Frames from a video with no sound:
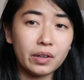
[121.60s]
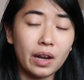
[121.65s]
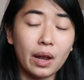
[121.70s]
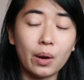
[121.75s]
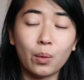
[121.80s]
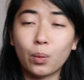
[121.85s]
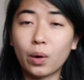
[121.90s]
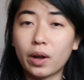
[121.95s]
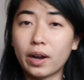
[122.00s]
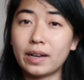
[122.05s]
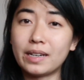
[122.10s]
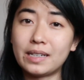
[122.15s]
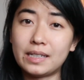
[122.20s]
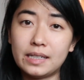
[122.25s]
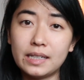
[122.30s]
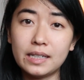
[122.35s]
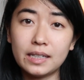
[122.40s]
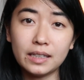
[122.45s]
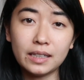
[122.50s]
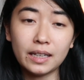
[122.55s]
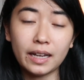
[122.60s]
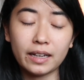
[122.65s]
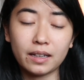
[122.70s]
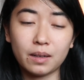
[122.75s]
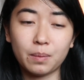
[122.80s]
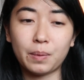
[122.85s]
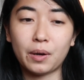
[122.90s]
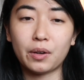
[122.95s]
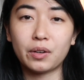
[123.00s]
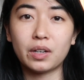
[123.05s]
it and what I didn't
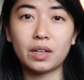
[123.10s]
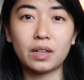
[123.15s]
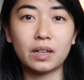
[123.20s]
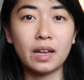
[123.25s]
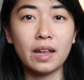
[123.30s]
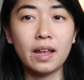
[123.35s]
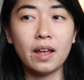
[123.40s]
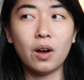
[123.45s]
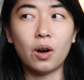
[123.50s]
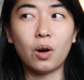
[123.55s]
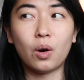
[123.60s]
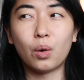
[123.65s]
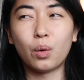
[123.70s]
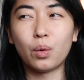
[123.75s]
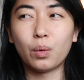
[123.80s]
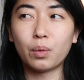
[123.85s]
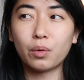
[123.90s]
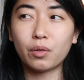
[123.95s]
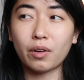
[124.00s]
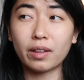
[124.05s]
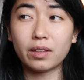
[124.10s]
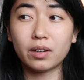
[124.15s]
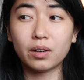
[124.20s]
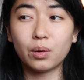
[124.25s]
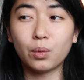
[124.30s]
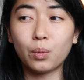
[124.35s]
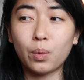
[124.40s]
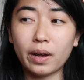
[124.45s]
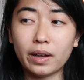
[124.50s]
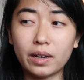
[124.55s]
like about it, or
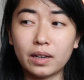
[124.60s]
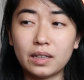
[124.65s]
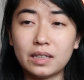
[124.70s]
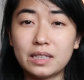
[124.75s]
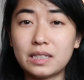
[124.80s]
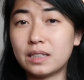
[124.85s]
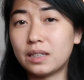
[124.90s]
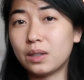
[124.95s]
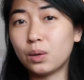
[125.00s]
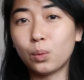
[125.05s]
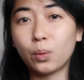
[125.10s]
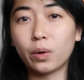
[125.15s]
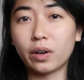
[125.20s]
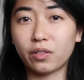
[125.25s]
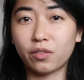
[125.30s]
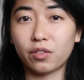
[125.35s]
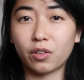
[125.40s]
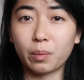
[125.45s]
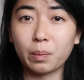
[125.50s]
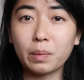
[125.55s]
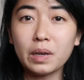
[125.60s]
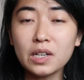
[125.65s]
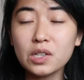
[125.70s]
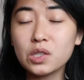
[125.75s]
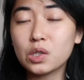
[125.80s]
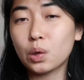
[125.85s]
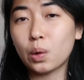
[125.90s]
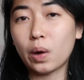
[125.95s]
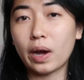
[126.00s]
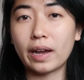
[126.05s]
rather what didn't work for me,
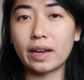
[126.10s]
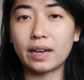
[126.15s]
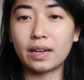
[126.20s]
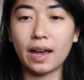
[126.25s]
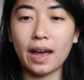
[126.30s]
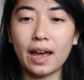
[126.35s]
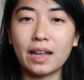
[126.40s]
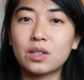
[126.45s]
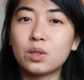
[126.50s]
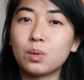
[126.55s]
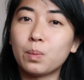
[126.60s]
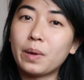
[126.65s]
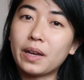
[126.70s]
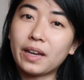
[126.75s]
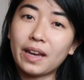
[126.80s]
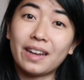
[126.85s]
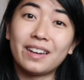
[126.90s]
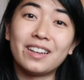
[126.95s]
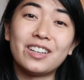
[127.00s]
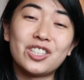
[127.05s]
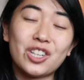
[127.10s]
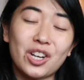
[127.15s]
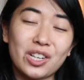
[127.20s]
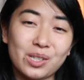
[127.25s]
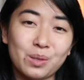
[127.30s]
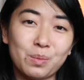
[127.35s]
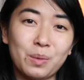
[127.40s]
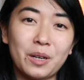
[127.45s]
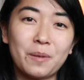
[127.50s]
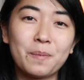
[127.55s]
so I had to make an
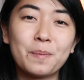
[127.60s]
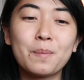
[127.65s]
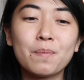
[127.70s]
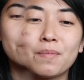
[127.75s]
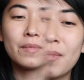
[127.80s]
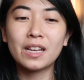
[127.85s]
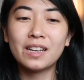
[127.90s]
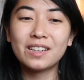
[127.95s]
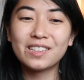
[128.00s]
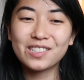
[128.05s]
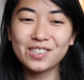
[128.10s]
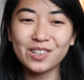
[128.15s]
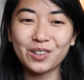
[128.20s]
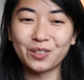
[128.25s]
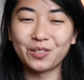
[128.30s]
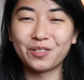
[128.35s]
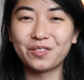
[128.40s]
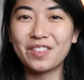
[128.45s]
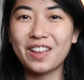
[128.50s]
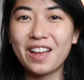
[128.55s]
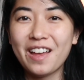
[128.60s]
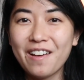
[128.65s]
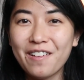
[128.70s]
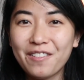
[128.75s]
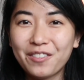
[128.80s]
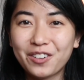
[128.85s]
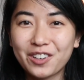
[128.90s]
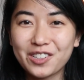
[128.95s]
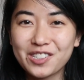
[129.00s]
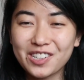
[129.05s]
adjustment. So
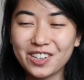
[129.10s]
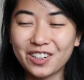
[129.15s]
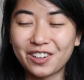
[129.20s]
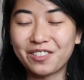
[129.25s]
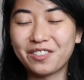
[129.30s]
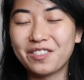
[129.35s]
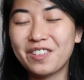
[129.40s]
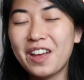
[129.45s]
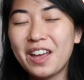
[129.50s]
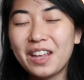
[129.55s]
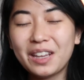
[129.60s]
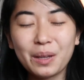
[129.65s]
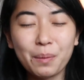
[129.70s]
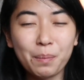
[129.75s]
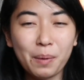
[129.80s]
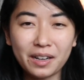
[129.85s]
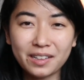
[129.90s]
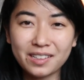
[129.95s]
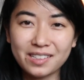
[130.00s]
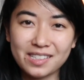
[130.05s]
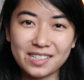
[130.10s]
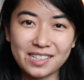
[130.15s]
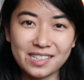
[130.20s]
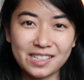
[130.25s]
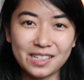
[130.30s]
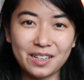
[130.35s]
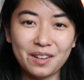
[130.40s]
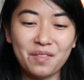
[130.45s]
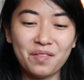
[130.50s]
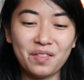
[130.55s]
first off, the bucket
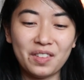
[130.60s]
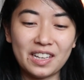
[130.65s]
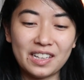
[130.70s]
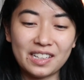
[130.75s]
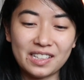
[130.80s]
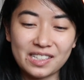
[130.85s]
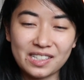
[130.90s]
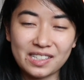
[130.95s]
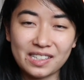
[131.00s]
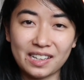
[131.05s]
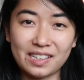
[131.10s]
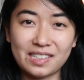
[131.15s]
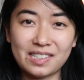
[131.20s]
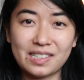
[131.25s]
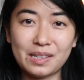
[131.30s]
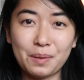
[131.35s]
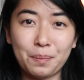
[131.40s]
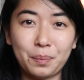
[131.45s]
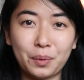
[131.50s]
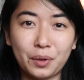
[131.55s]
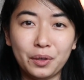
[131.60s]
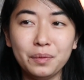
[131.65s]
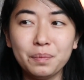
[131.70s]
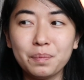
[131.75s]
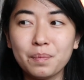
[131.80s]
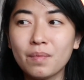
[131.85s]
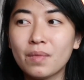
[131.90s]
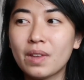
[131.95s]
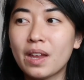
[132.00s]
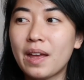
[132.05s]
system is simple.